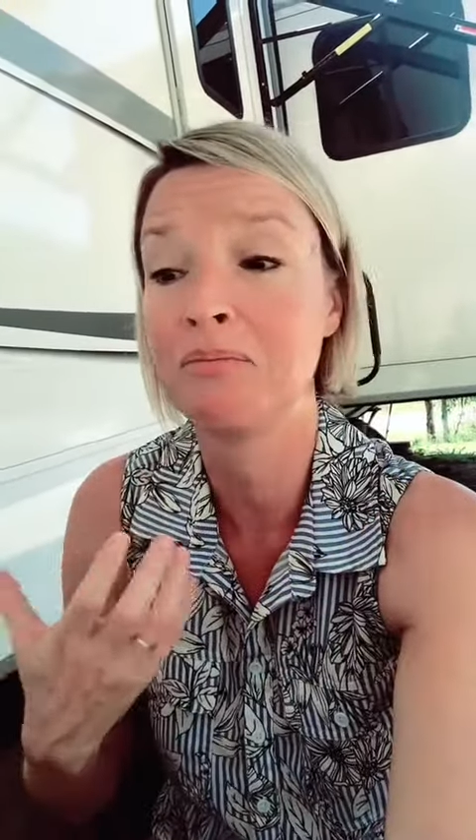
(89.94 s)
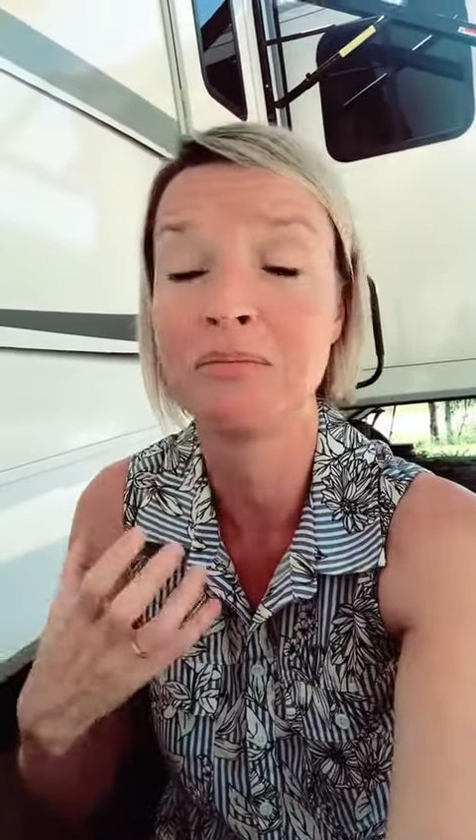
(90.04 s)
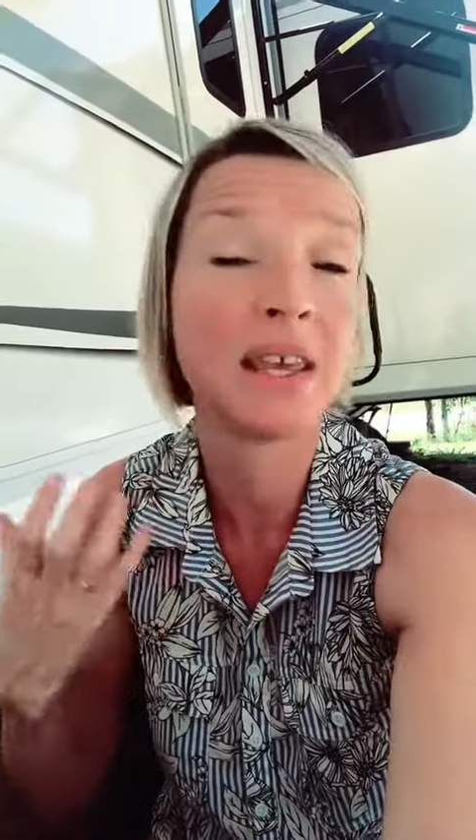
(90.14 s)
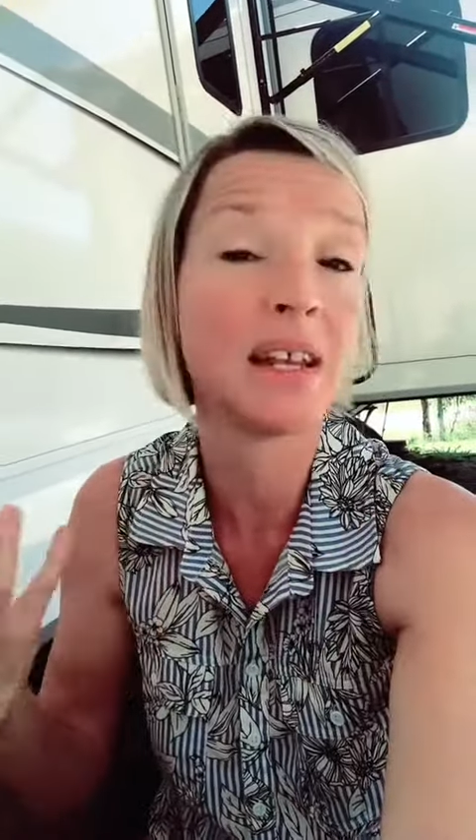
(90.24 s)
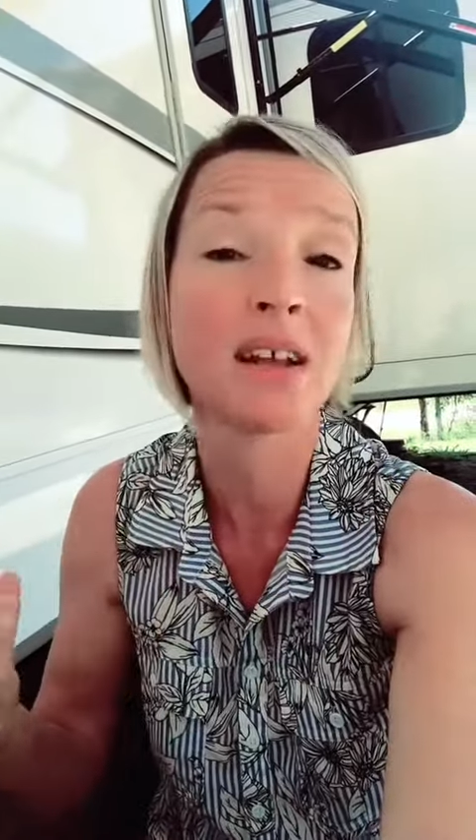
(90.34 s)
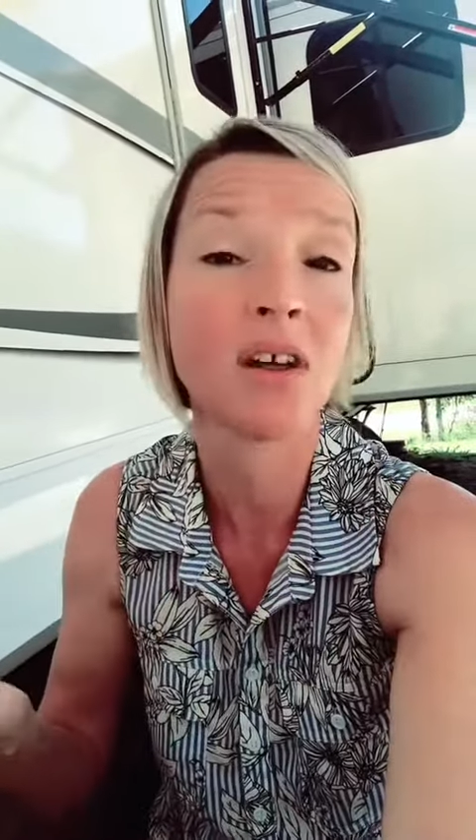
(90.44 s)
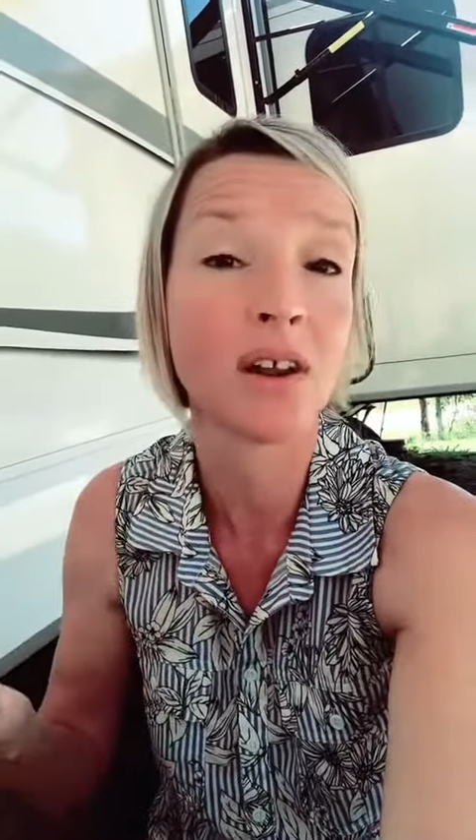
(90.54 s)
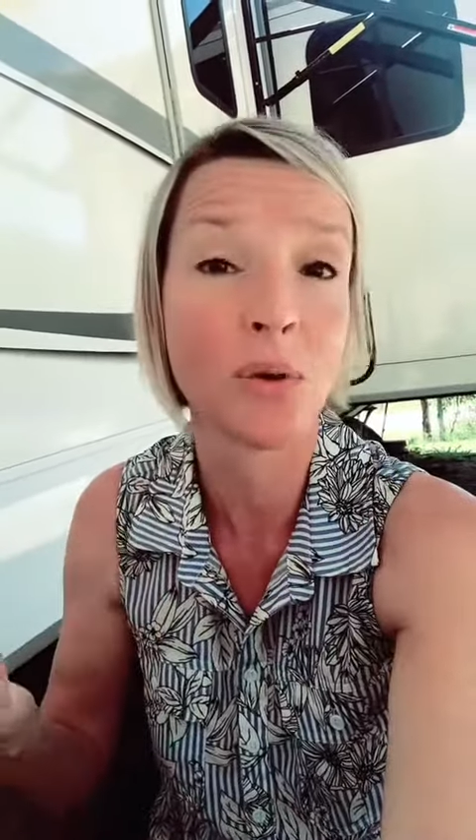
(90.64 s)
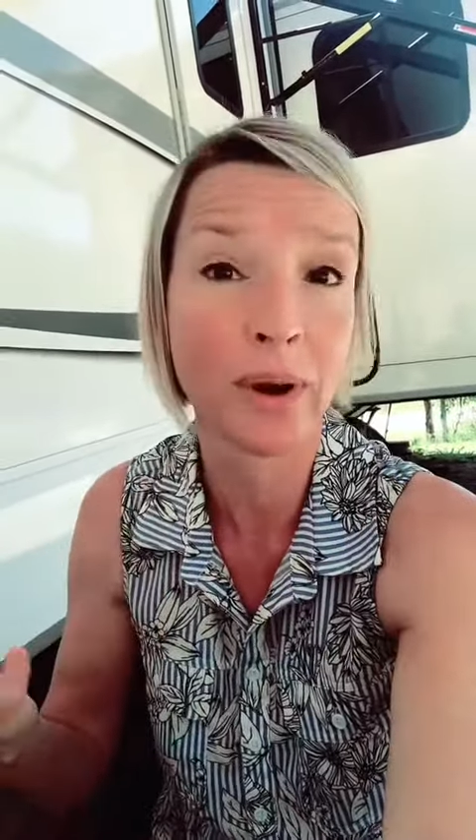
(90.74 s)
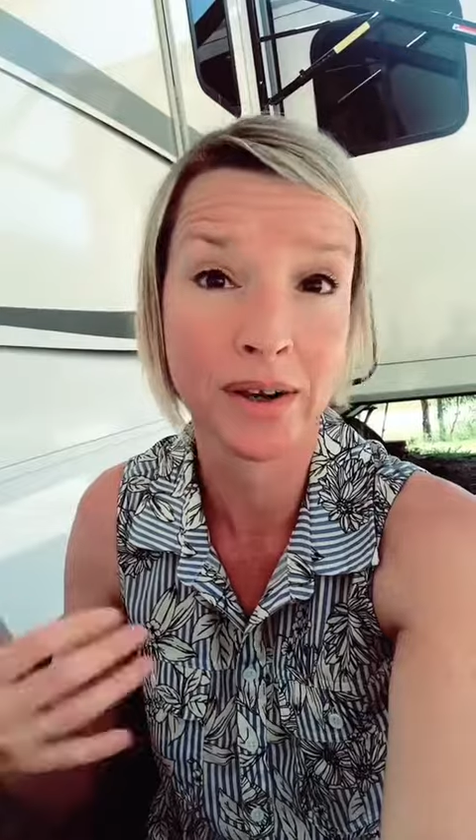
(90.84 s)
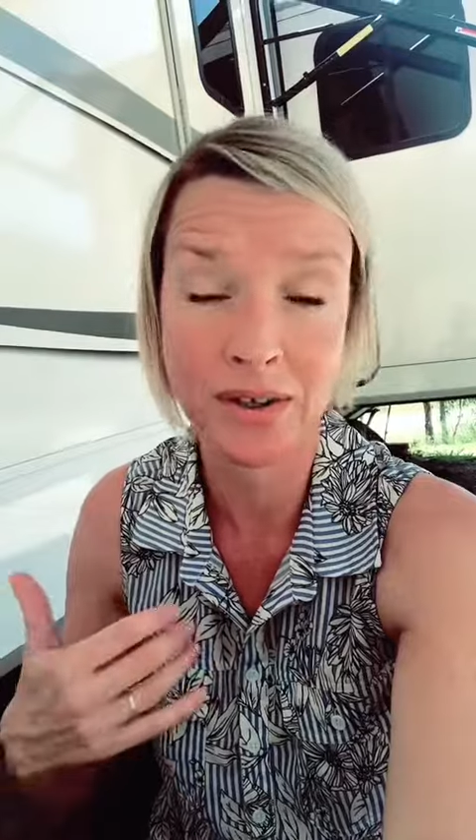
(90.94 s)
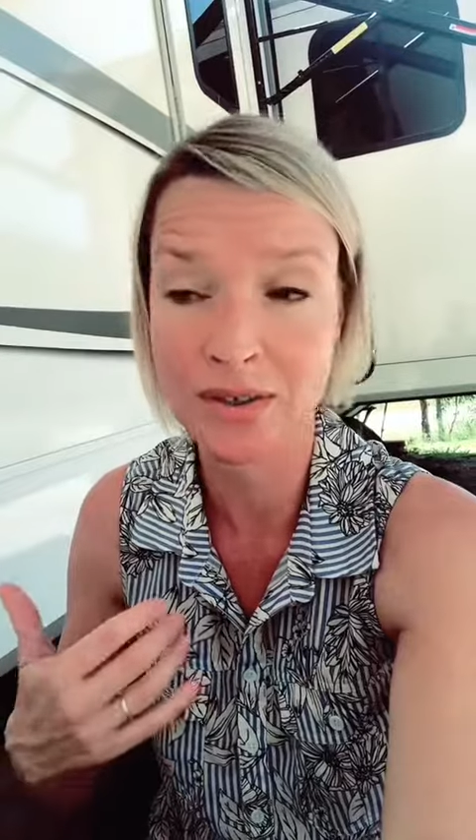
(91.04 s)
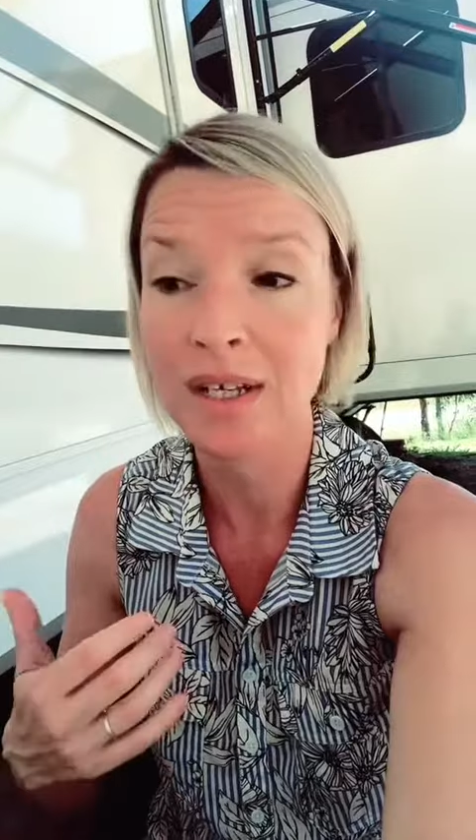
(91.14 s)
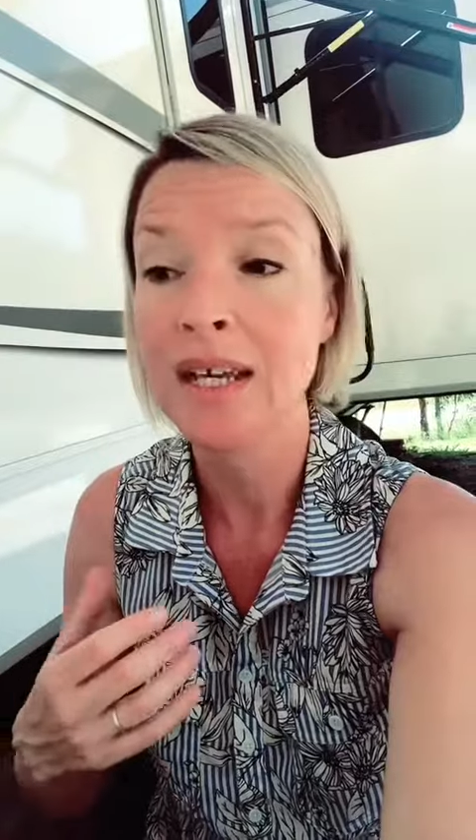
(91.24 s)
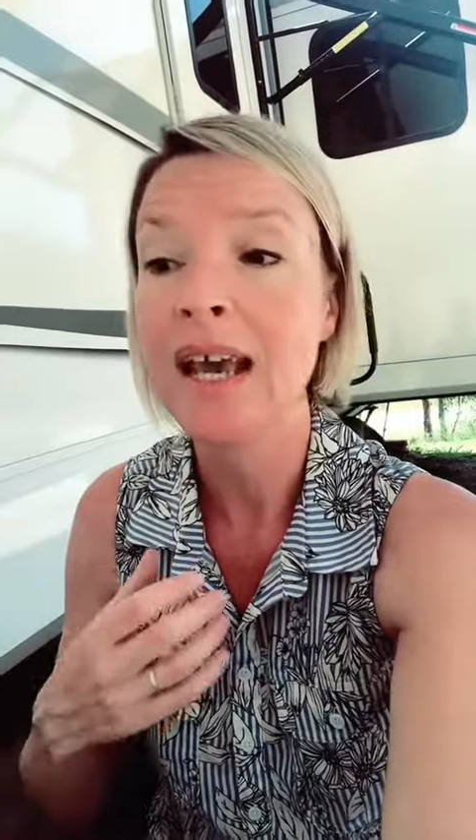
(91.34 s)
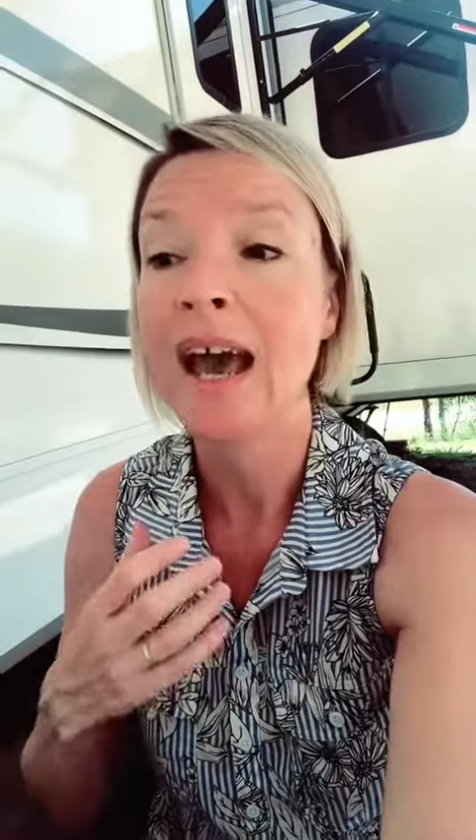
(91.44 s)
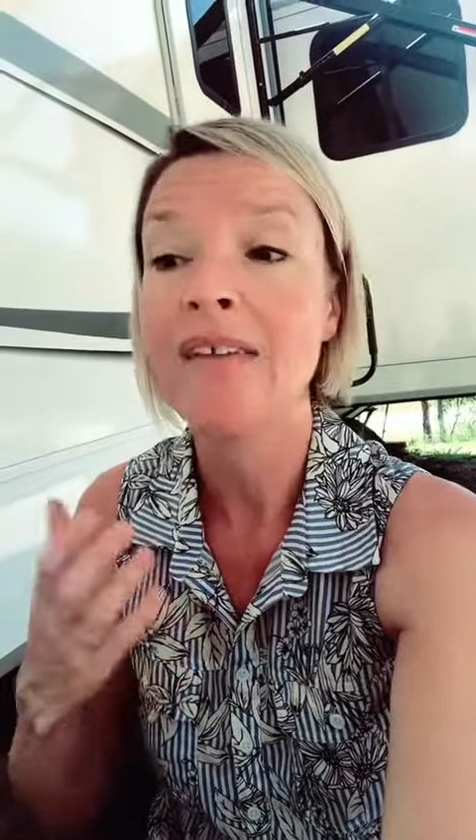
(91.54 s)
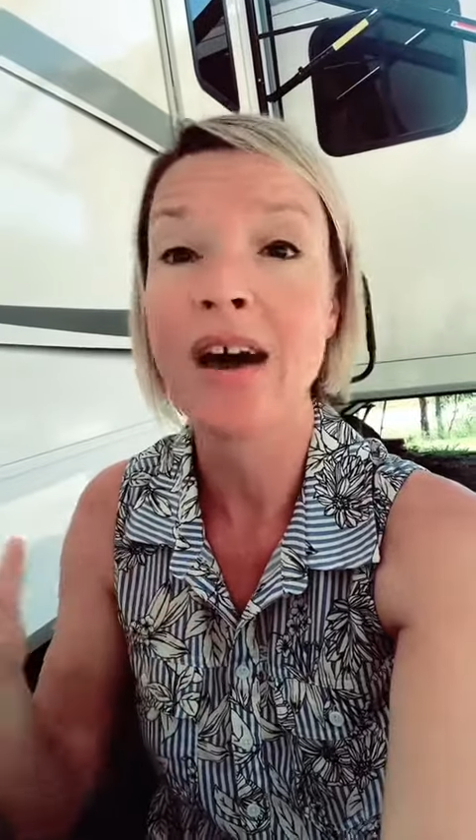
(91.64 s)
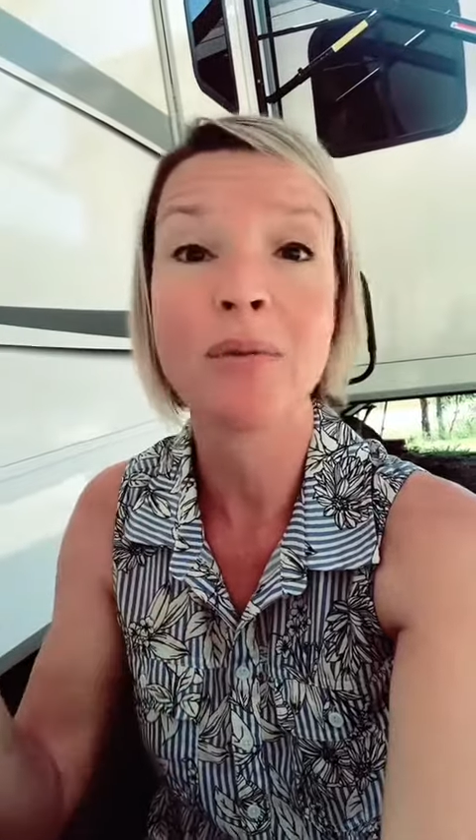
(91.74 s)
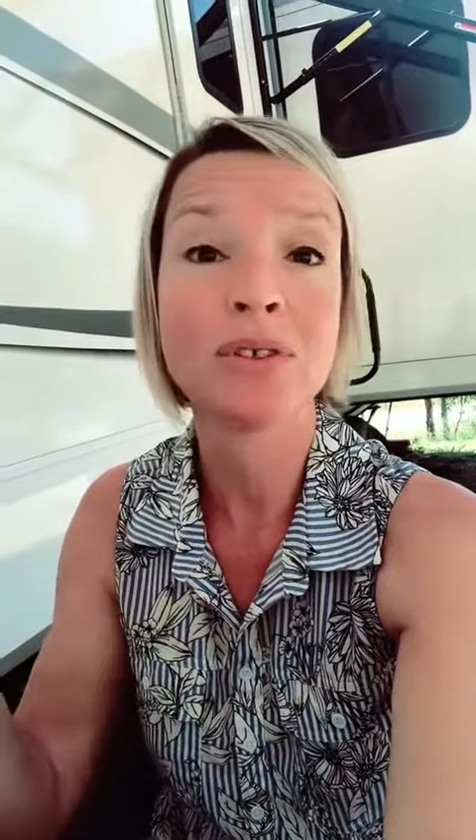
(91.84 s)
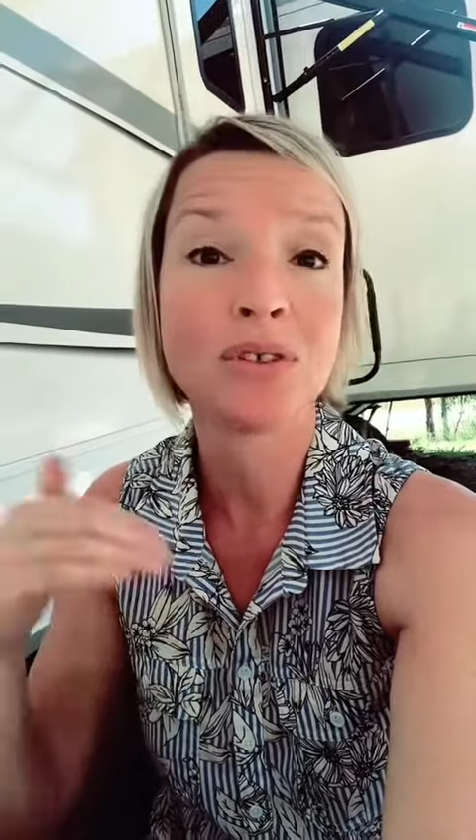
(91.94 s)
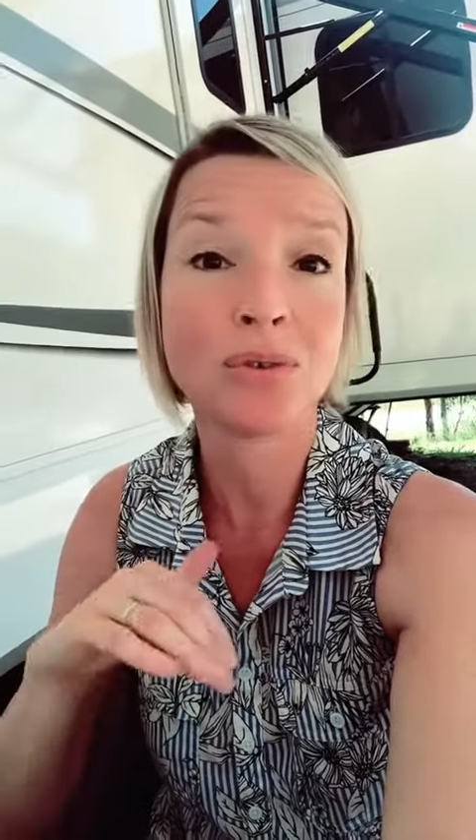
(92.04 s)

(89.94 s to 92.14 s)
getting a lot of goiters, and that was due